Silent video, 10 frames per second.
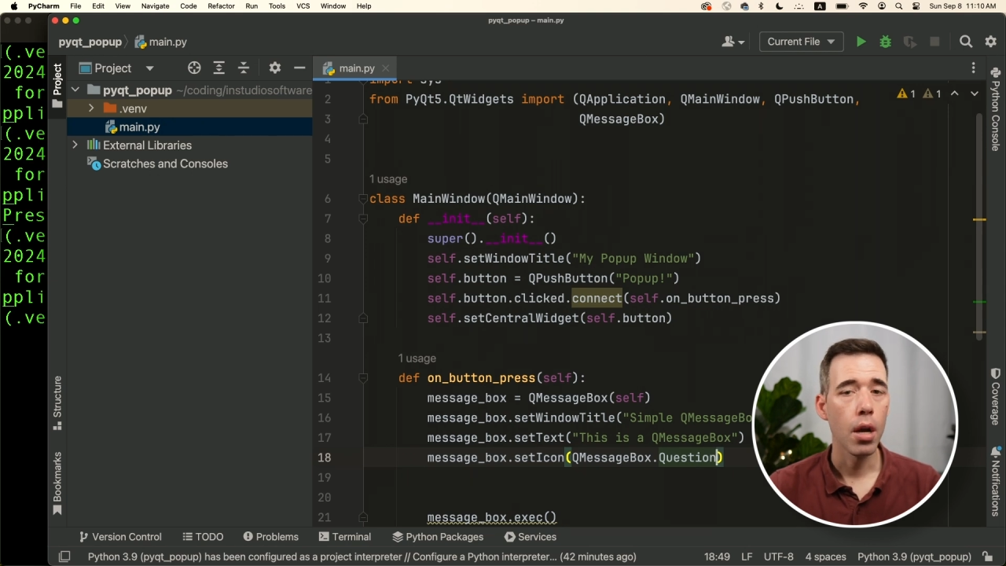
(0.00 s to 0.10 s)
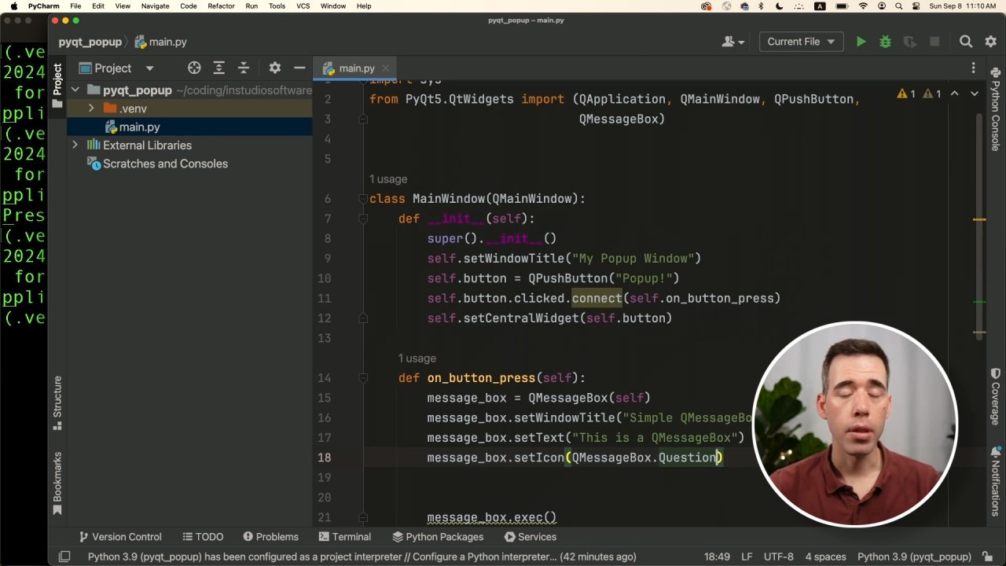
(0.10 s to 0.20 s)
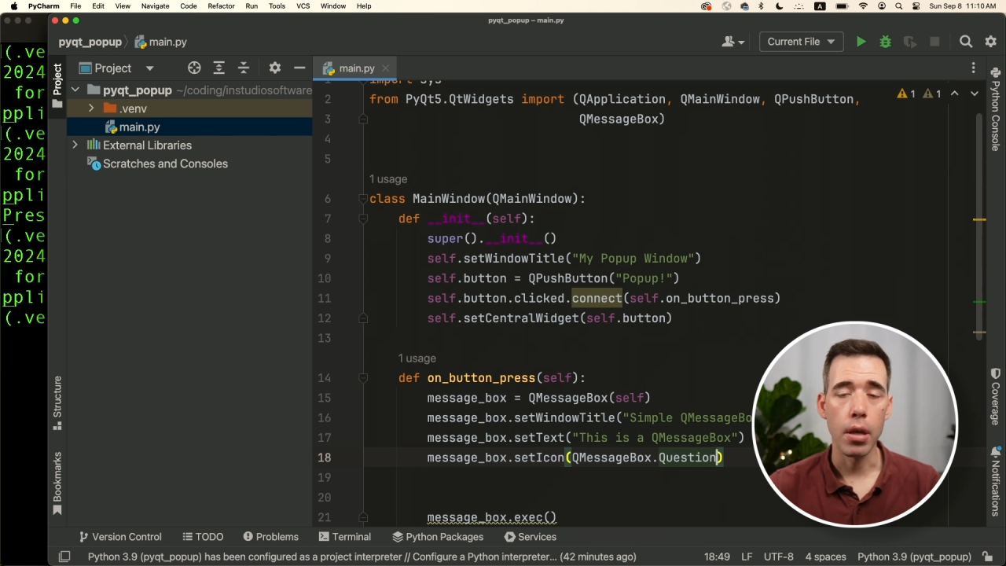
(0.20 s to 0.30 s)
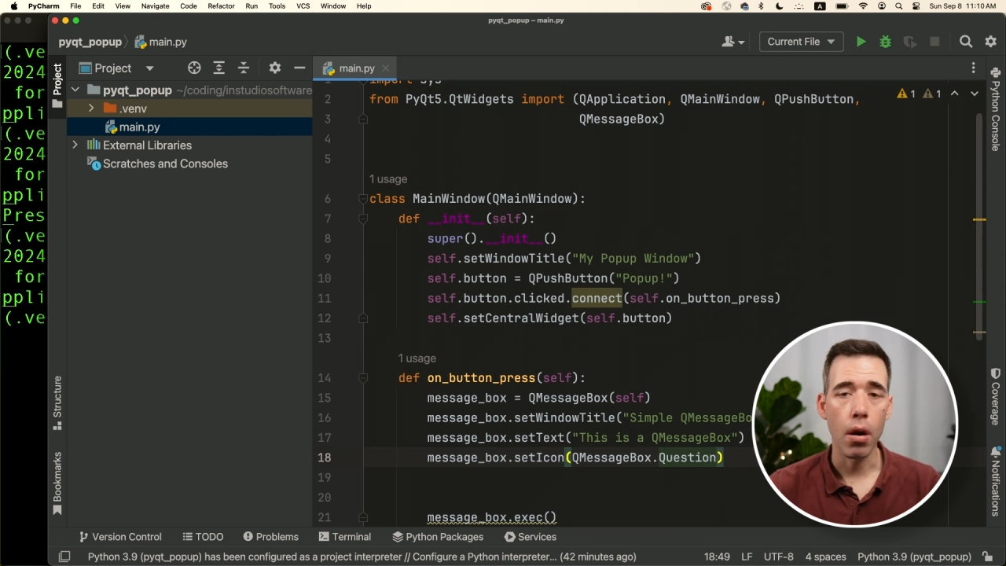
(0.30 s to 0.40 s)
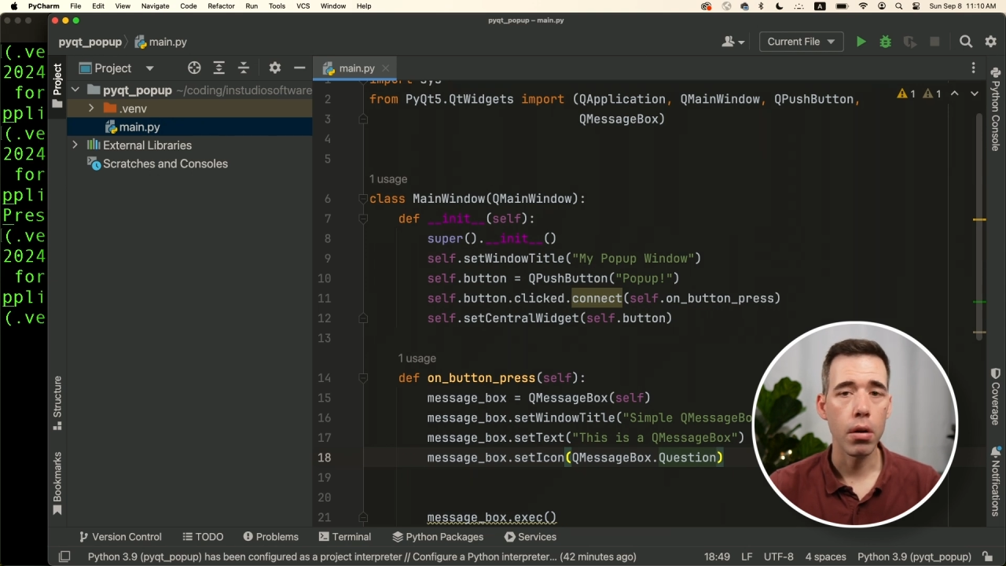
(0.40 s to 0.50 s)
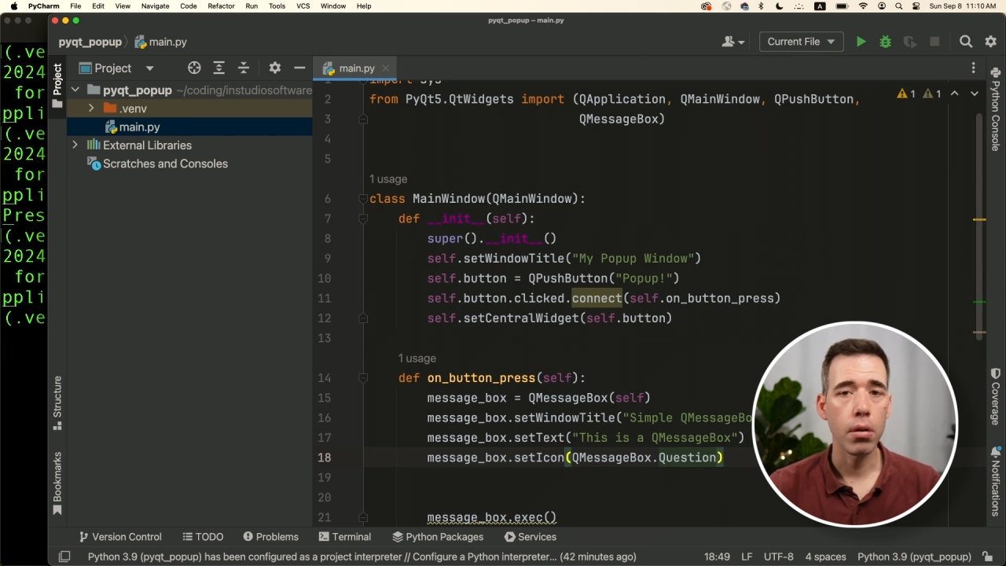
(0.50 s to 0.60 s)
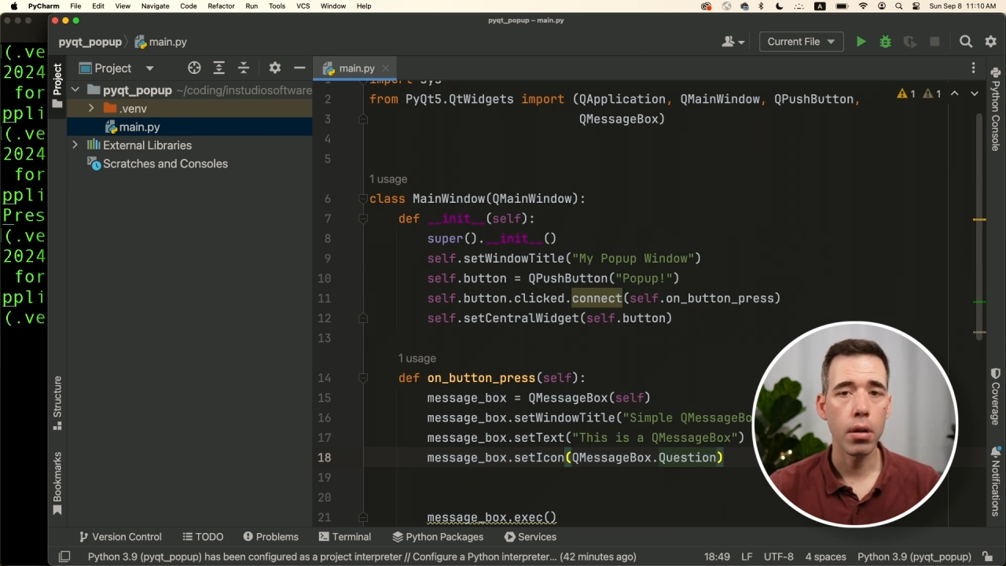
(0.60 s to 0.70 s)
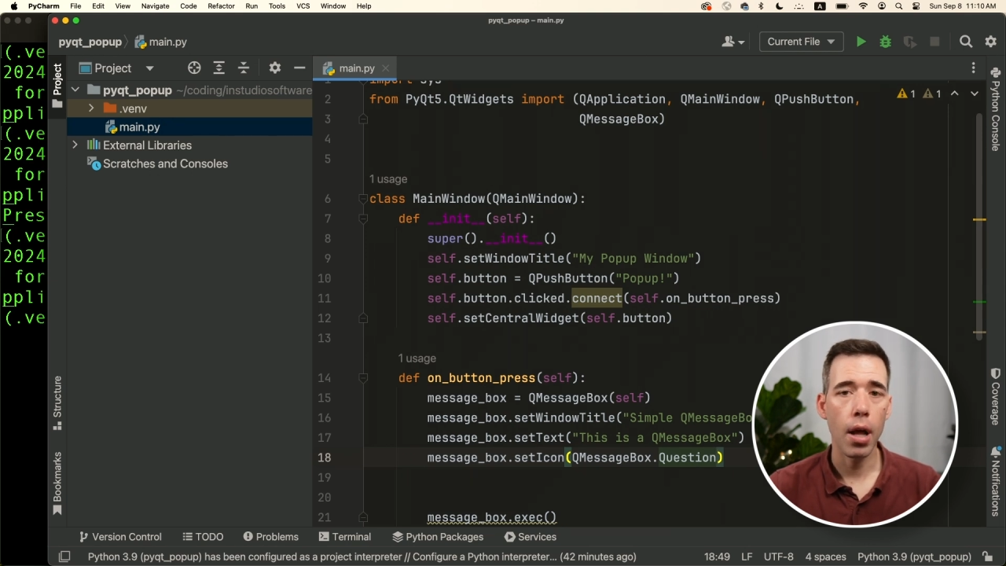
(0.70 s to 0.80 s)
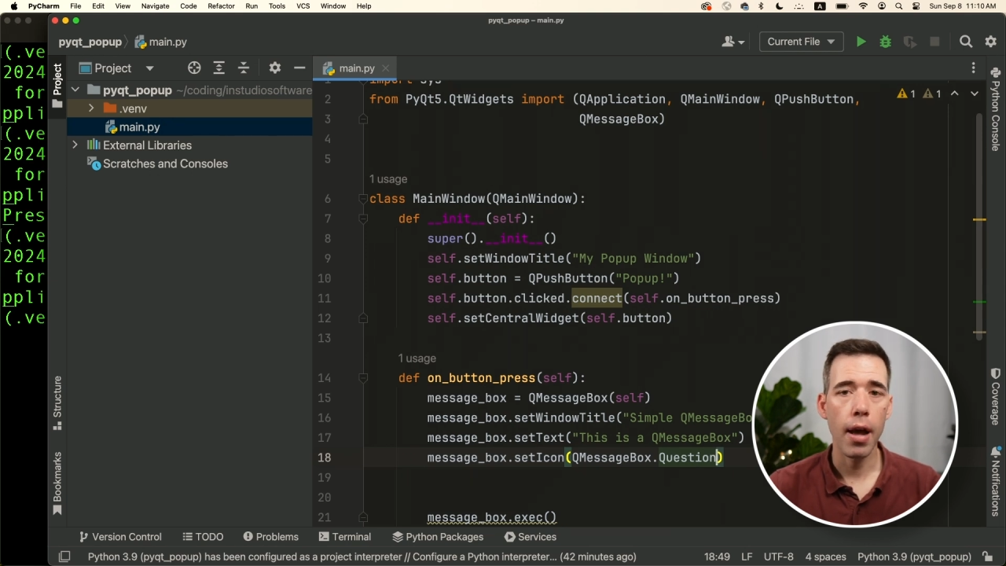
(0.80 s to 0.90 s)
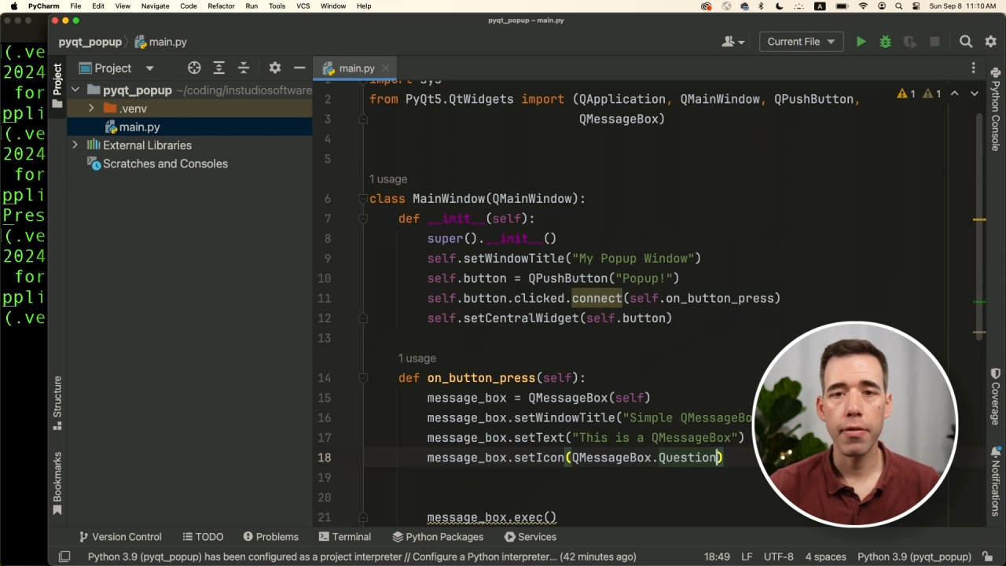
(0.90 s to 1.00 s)
The article
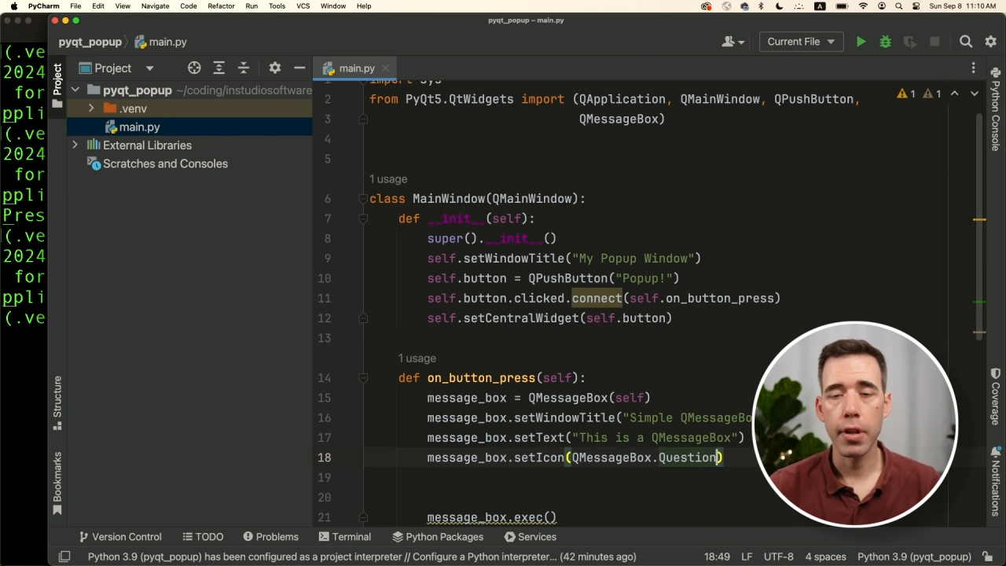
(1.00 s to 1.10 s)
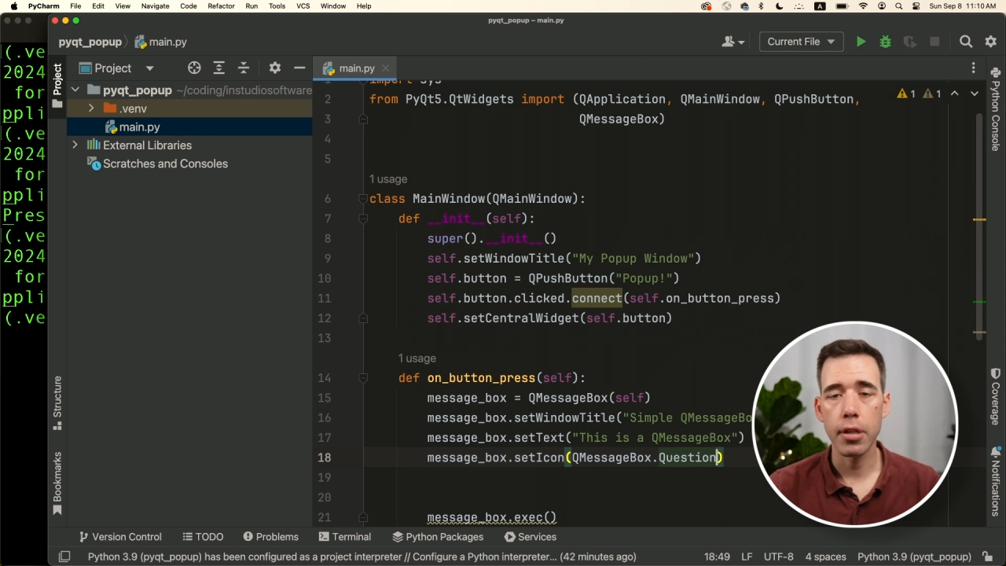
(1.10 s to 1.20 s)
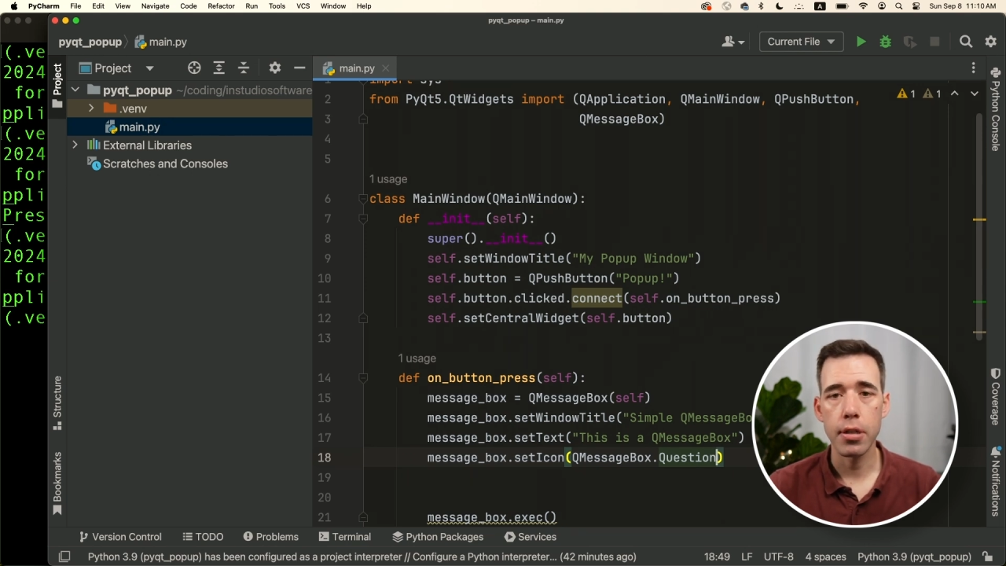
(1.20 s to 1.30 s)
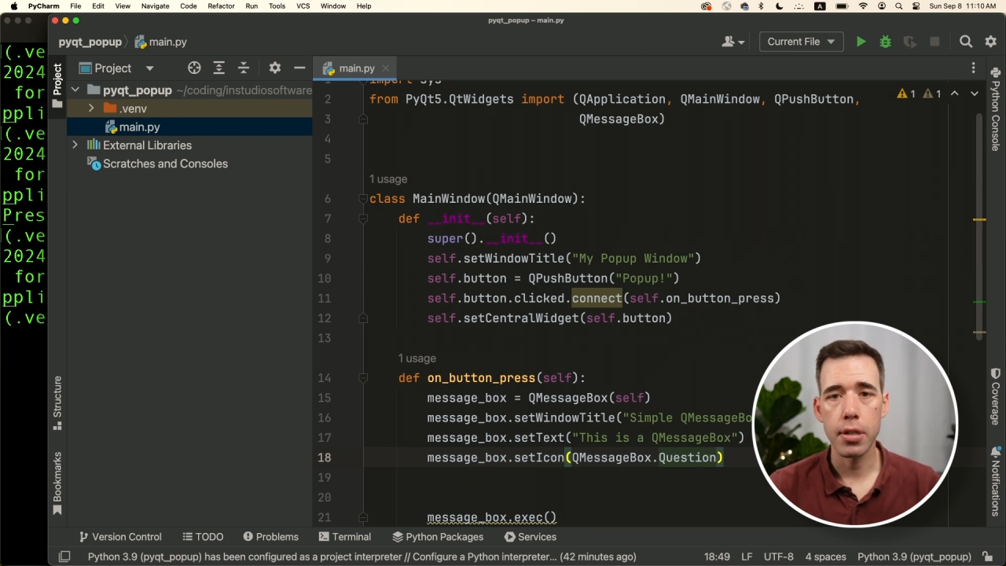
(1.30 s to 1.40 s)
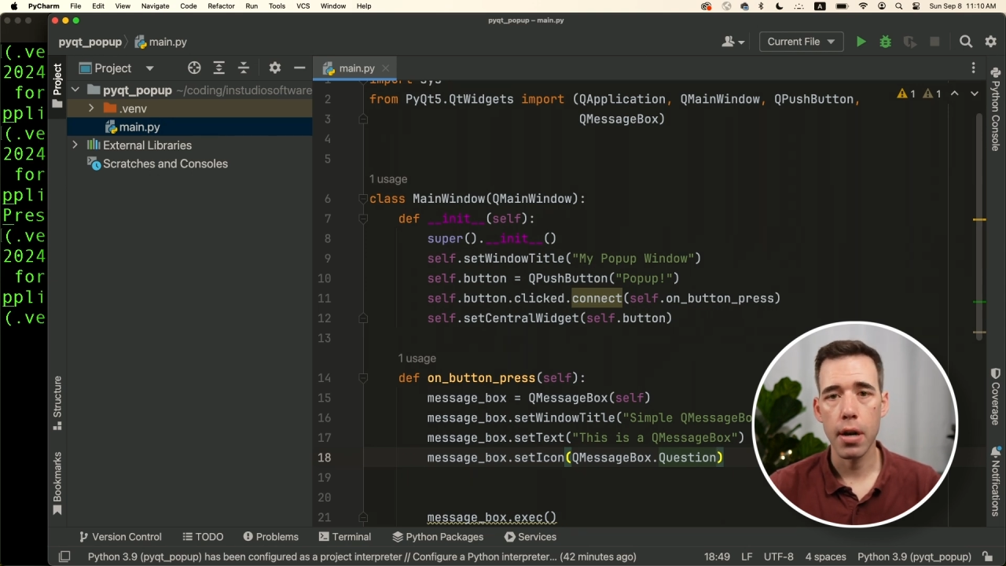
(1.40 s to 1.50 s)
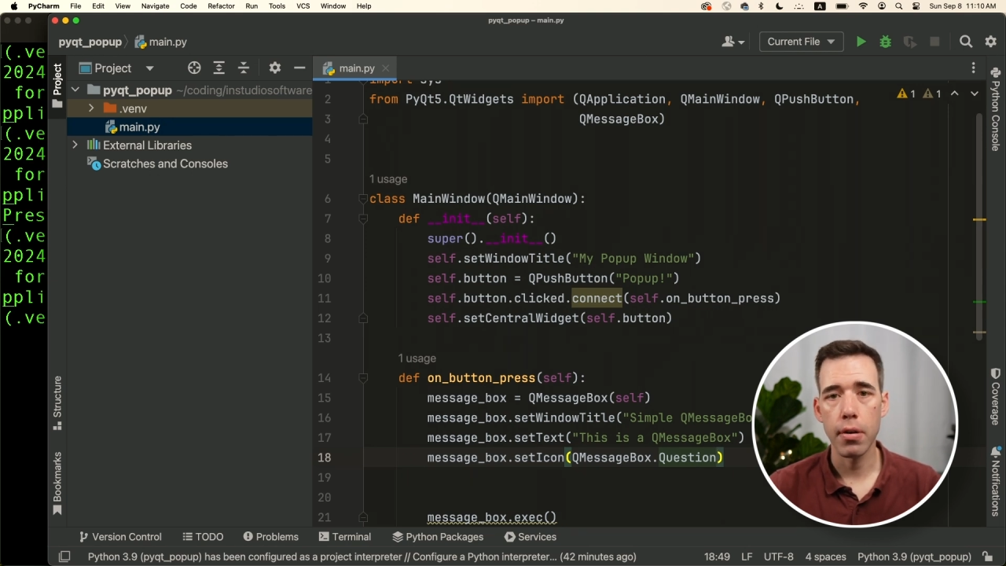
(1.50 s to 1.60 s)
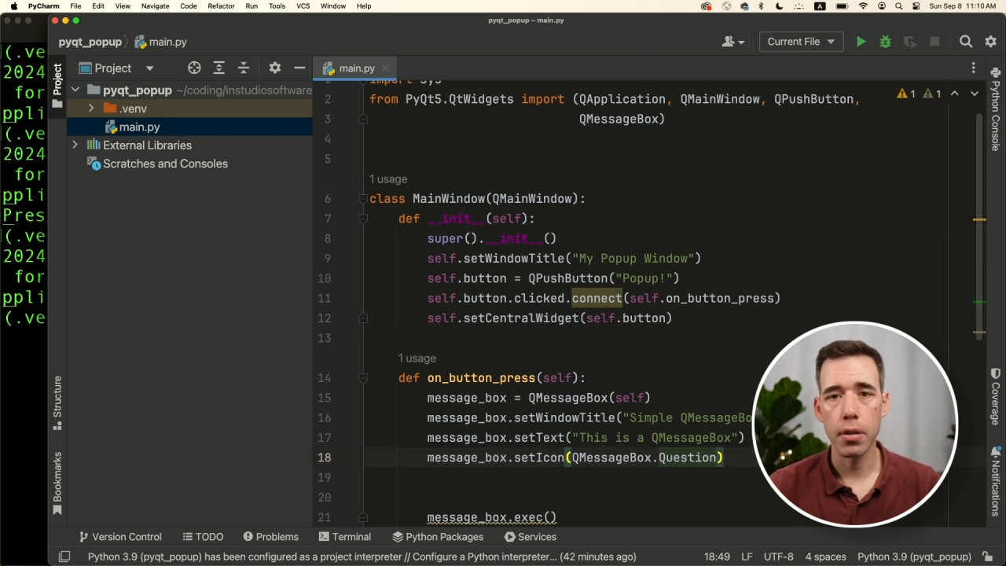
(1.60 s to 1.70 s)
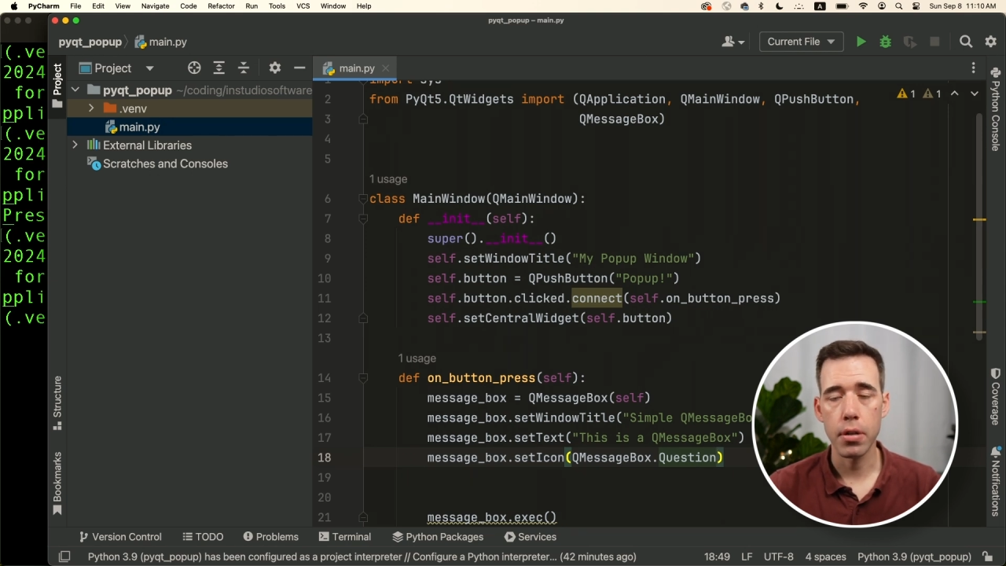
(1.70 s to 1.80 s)
I have linked down in the